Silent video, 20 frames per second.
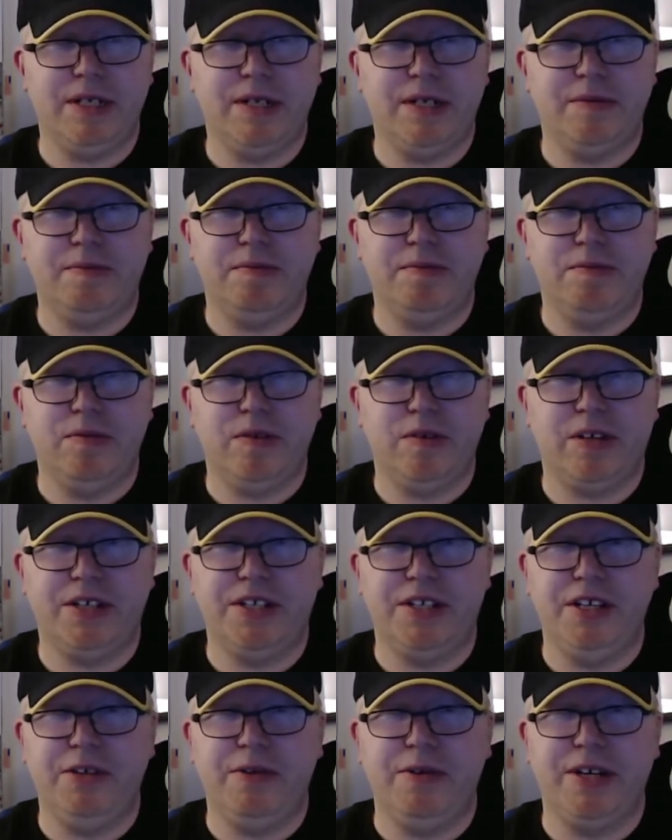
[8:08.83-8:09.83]
More
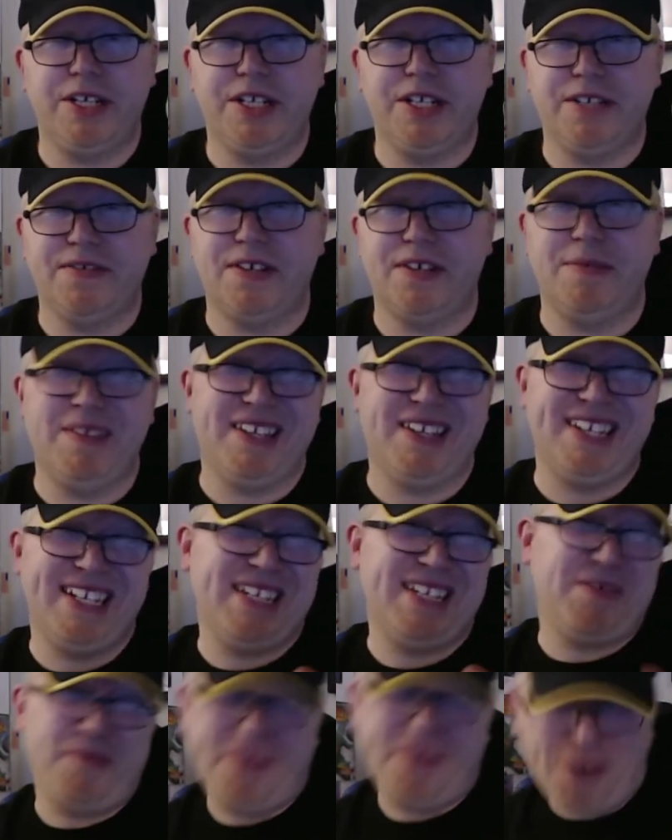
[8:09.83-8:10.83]
continuations of some of the scenes
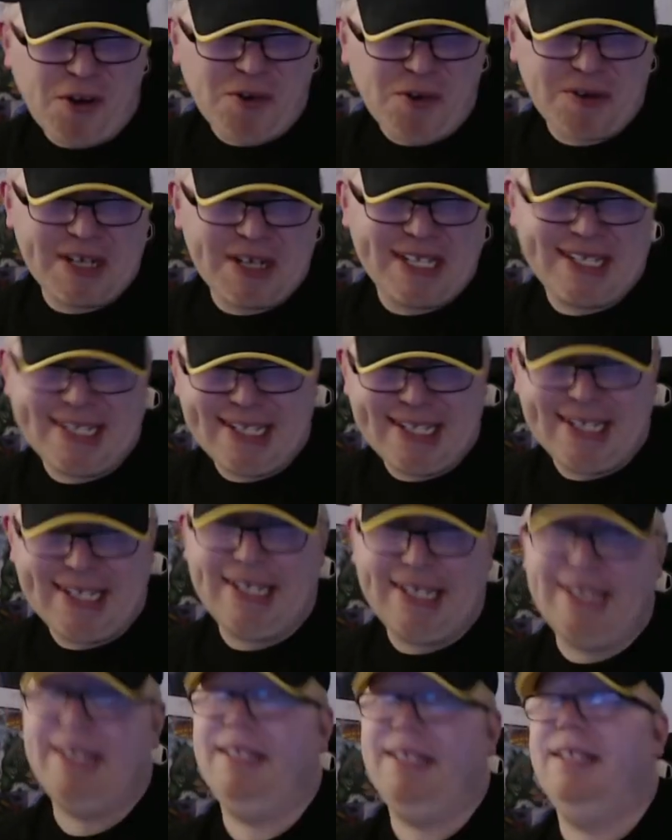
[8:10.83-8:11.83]
that we've already
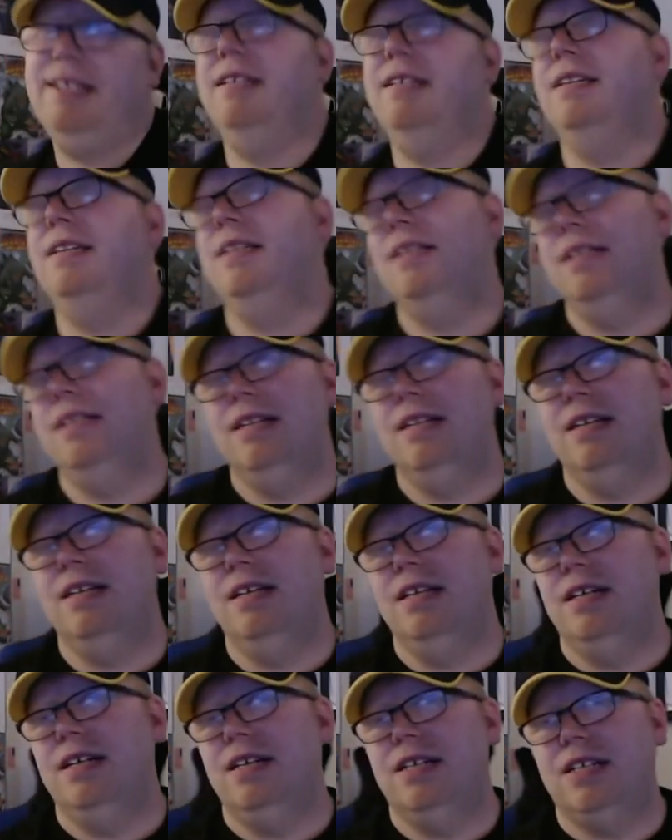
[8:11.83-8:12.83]
seen,
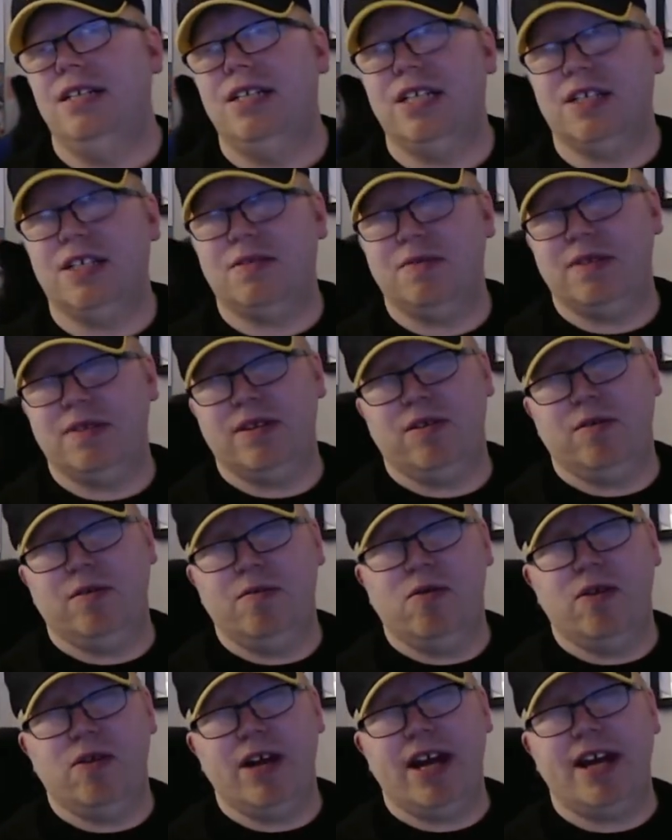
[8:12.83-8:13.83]
just with a little
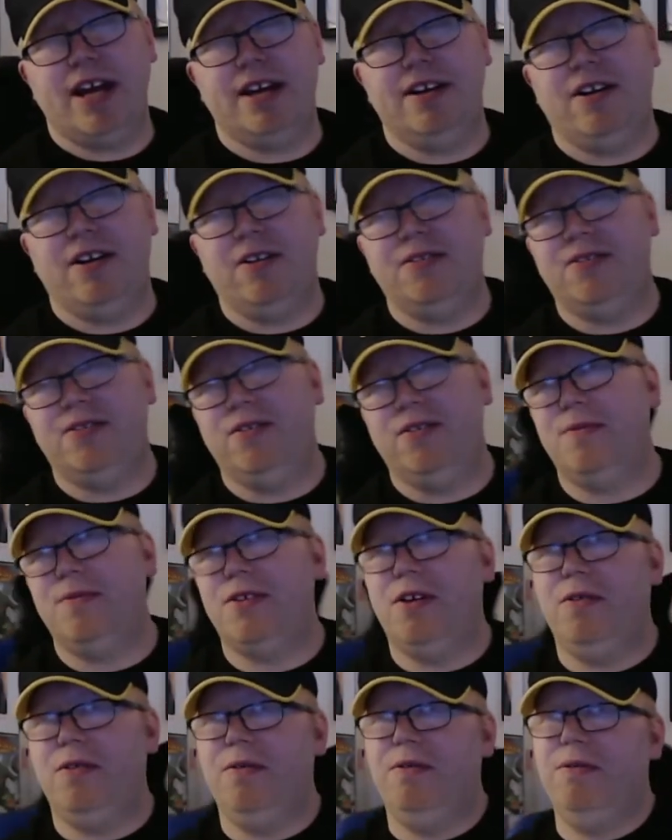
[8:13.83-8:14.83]
more added on to them.
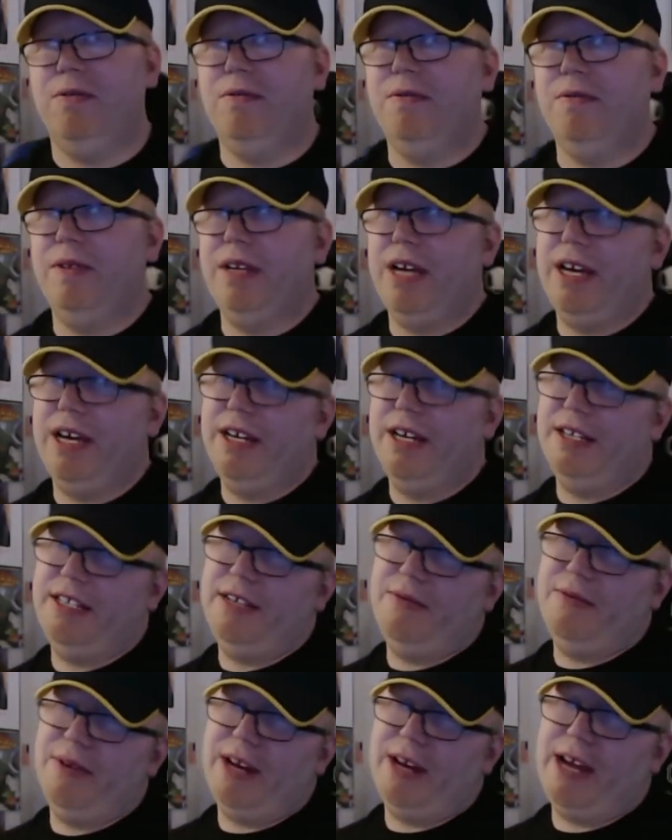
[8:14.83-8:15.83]
So we kind of see
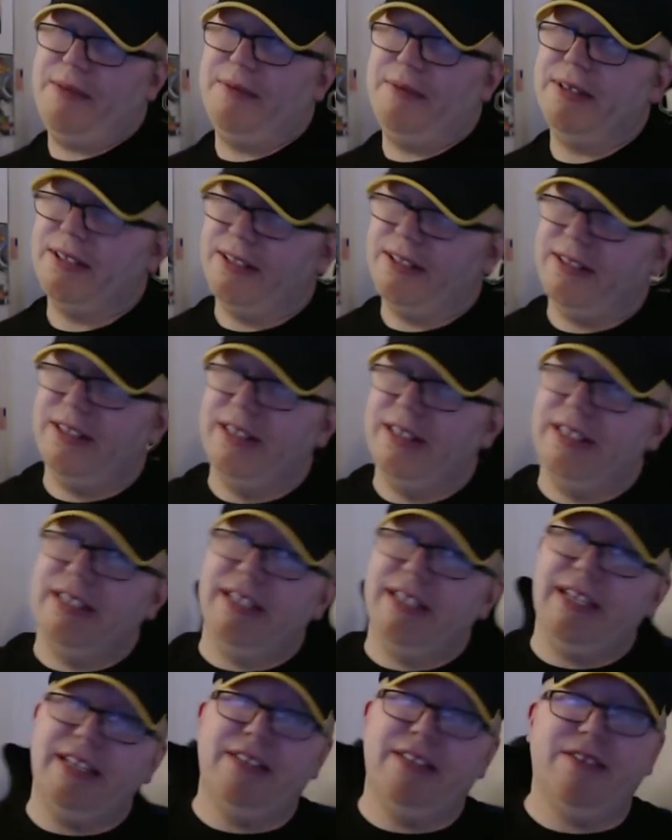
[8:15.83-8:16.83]
what happens
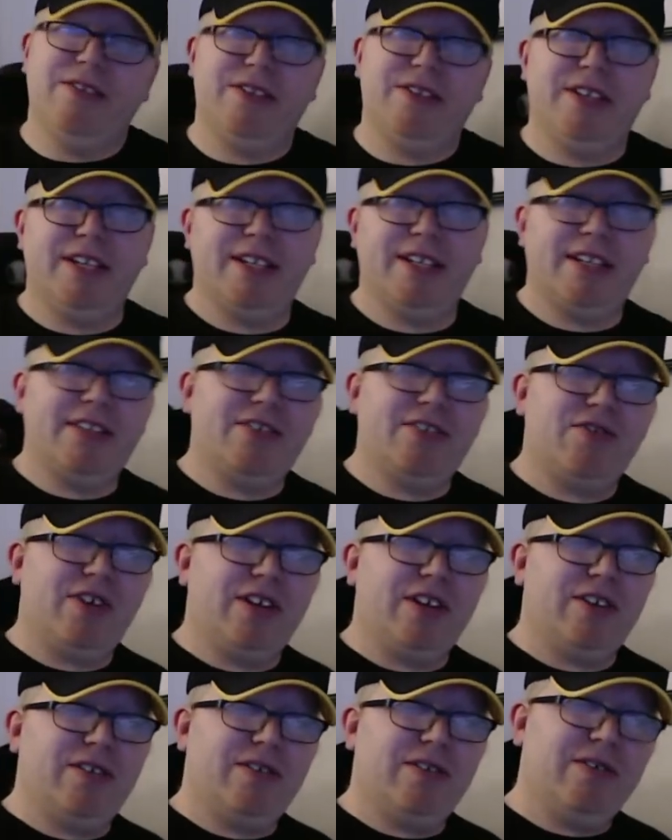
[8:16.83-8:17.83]
in the scenes that the
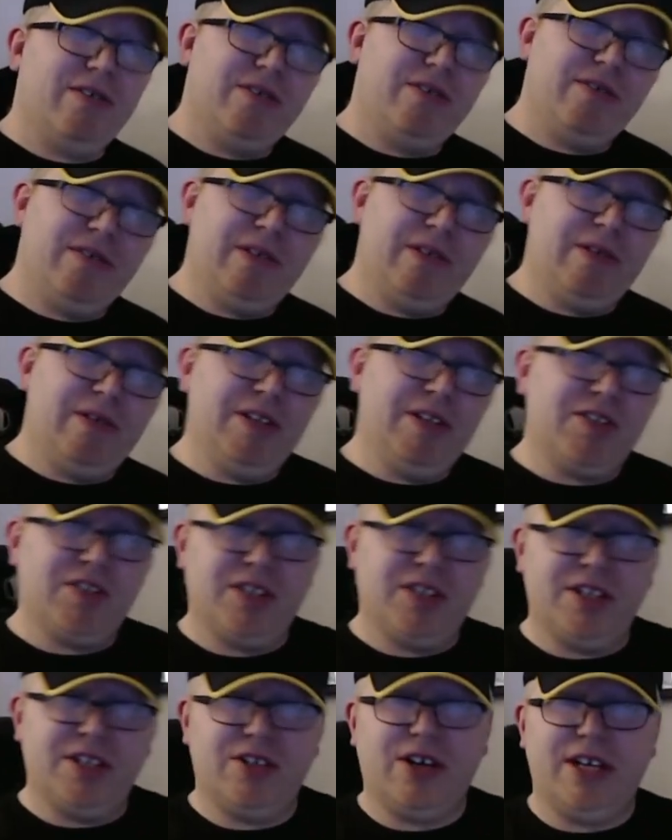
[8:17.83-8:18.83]
trailer
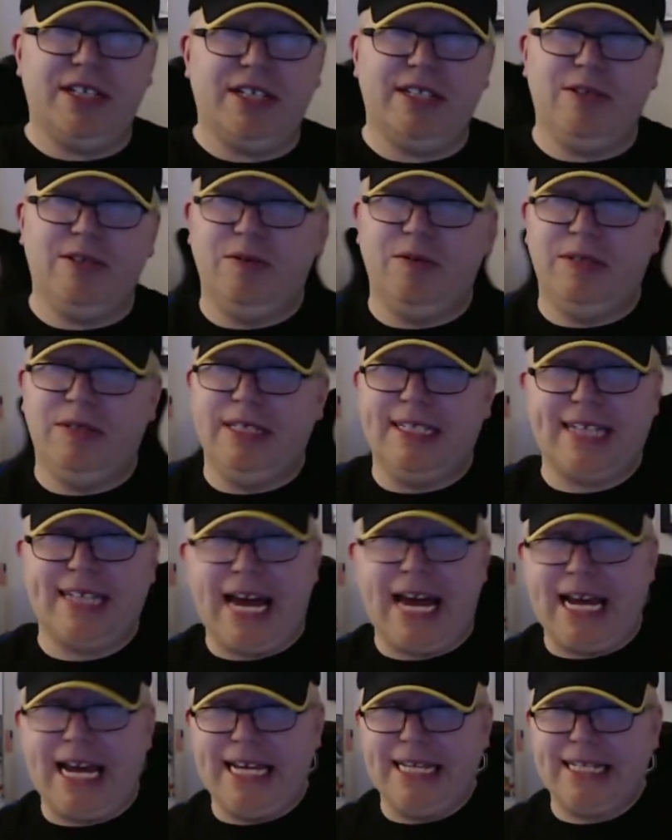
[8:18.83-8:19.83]
initially tried to
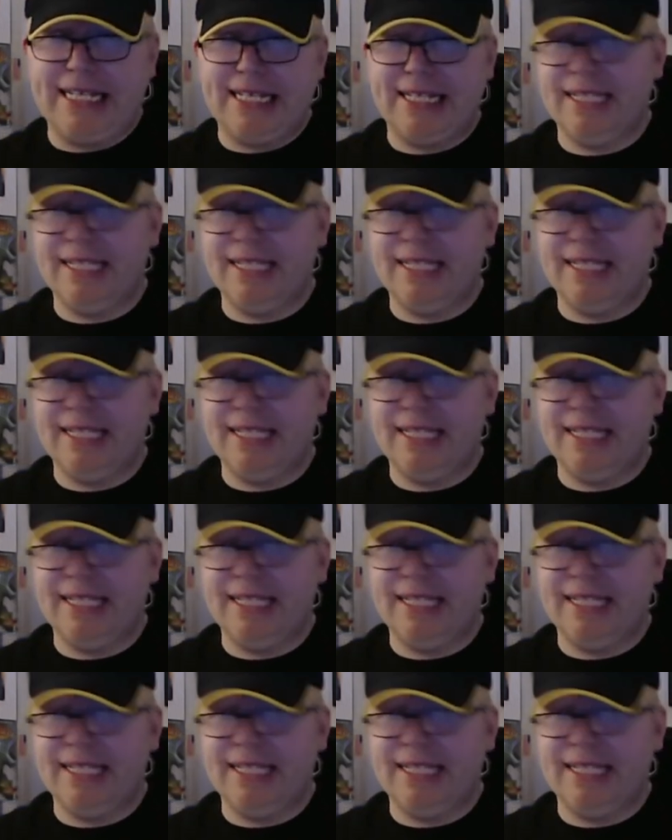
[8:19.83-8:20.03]
guise.